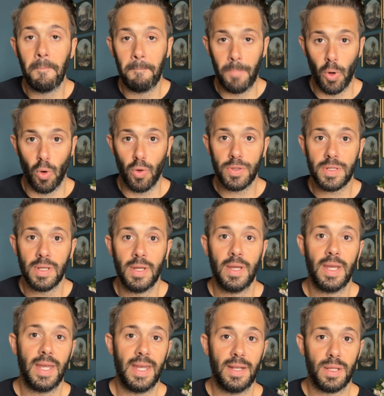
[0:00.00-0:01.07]
but
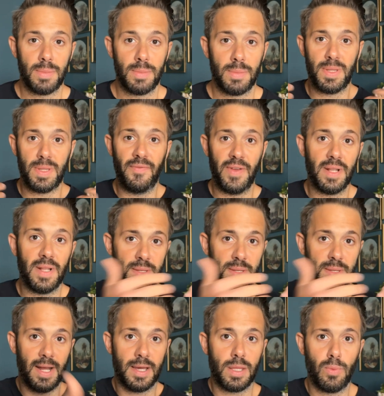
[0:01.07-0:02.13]
in a specific
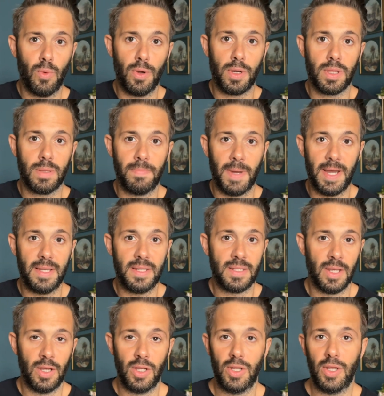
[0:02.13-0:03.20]
Slack's workspace,
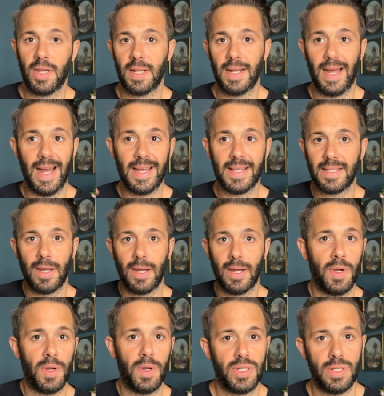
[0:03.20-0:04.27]
you can ask that
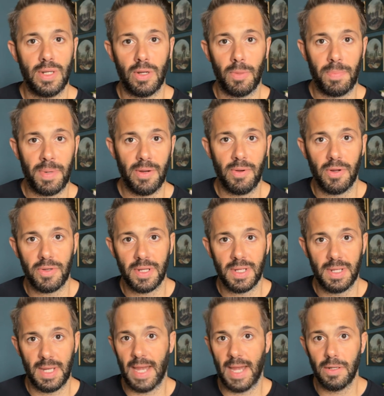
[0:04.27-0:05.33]
question on a periodic
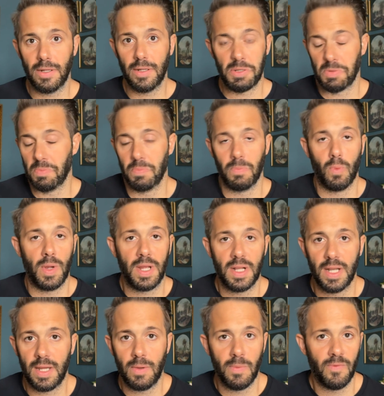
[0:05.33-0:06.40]
cadence,
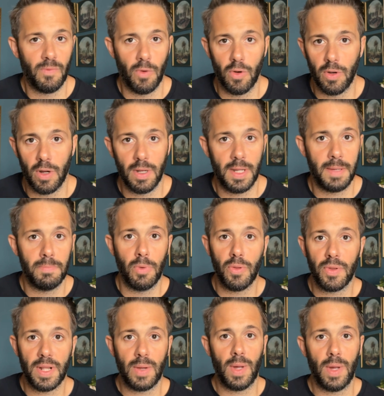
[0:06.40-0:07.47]
weekly, fortnightly,
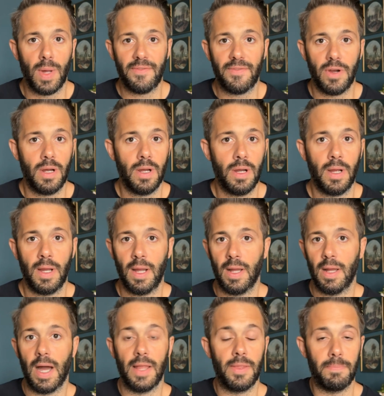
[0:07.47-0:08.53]
monthly, whatever,
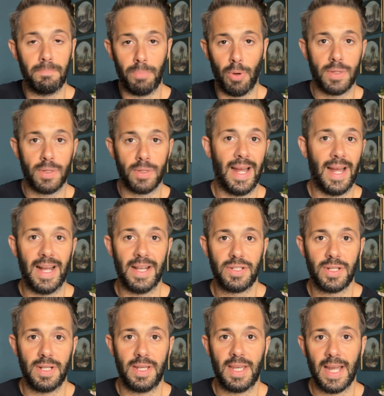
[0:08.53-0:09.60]
and the bot
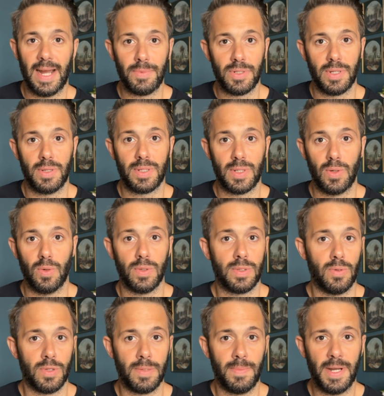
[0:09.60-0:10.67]
actually captures those
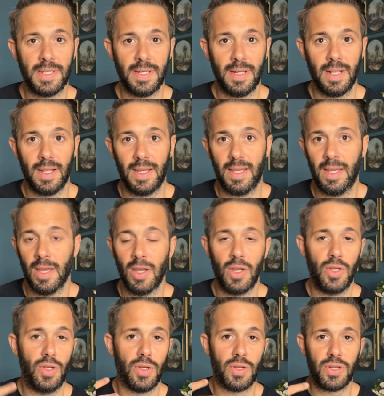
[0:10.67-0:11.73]
scores automatically.
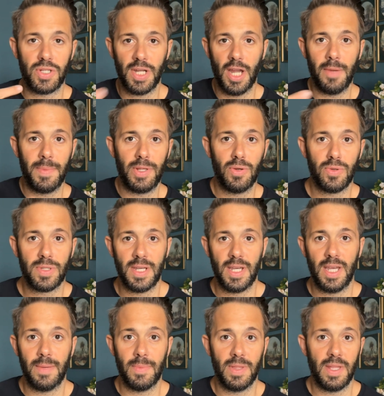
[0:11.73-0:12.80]
You can share them in your
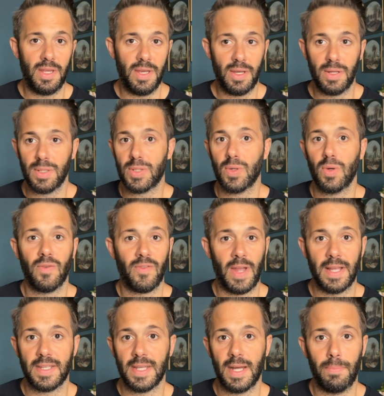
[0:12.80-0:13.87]
team, and then you can sort of
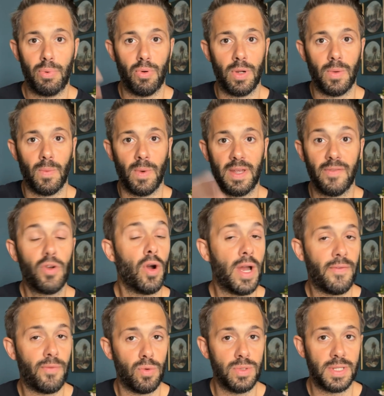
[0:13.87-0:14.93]
get to that point where you've got
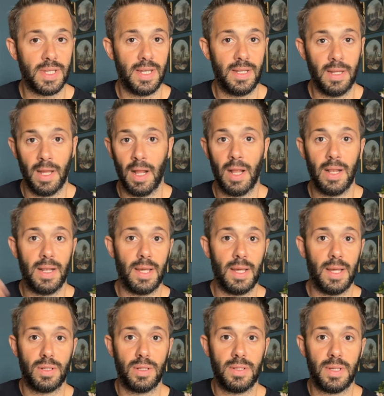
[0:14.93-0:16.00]
everyone's in.
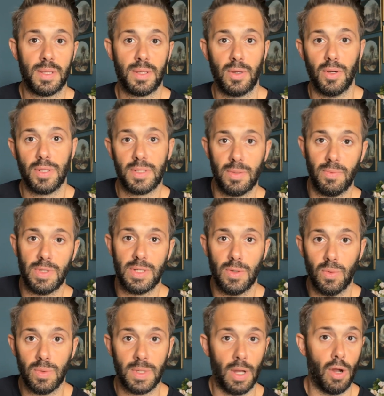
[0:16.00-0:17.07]
Let's discuss the
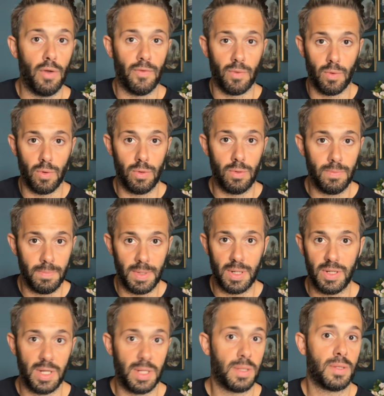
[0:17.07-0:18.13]
results overall,
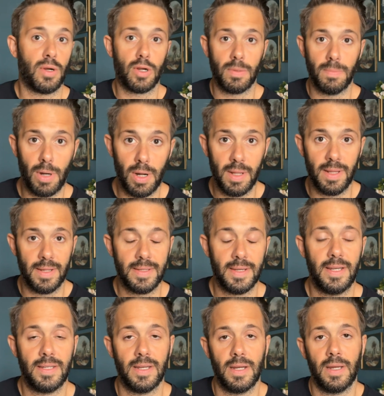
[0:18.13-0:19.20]
because you can start compiling that
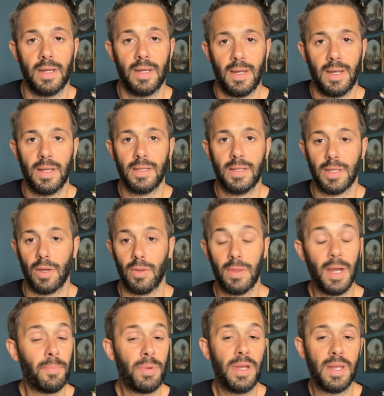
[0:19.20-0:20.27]
data. So
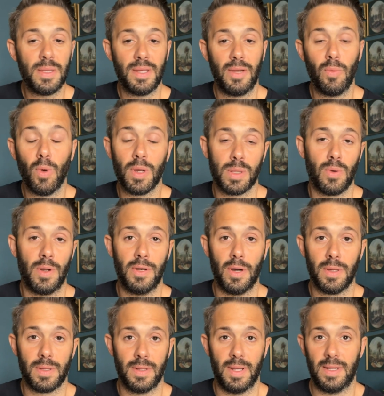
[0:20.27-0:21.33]
that PSC works quite
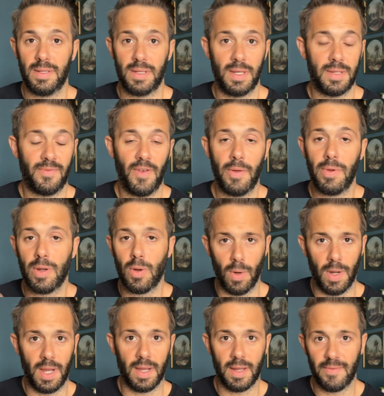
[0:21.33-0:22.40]
nicely. It's very
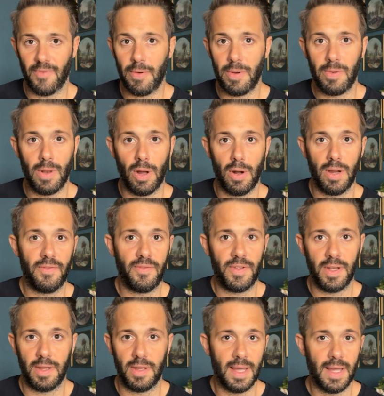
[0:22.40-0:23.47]
quick, very live.
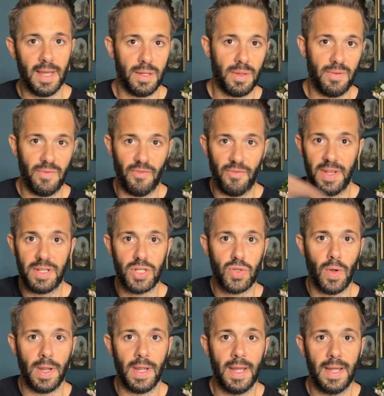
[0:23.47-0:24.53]
You get that feed
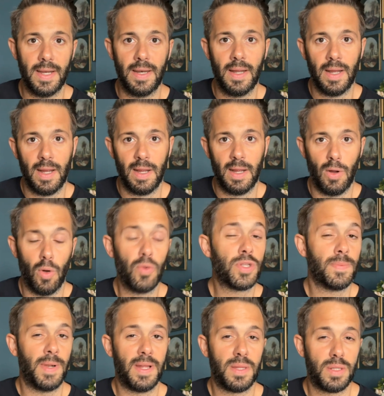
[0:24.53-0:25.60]
straight in.
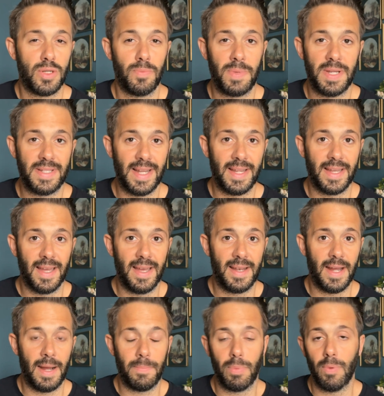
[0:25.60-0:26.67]
Ultimately, this should be a dedicated
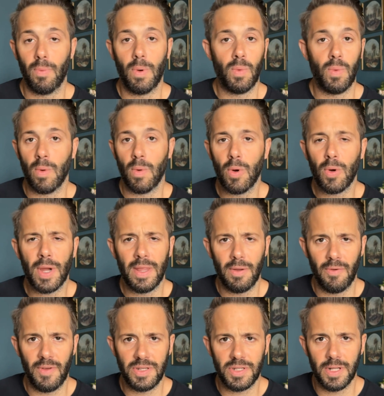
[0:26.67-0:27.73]
app, but we'll get
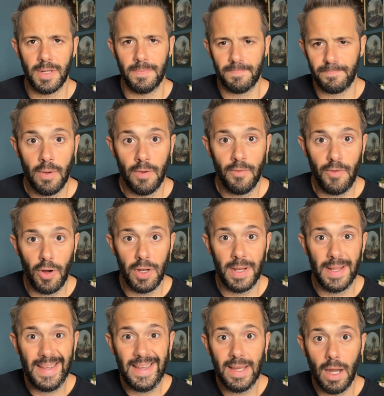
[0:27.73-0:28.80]
there eventually.
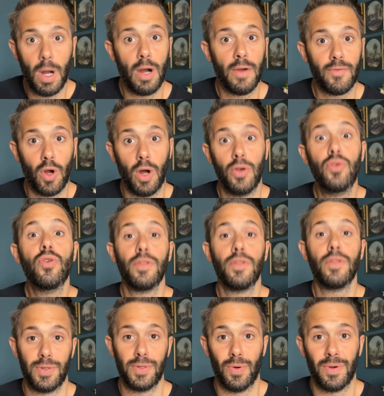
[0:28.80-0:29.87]
Finally, I've got another
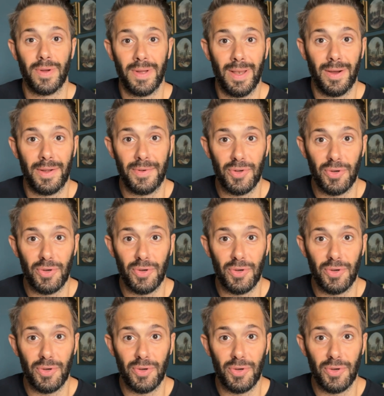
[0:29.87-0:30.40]
talk lined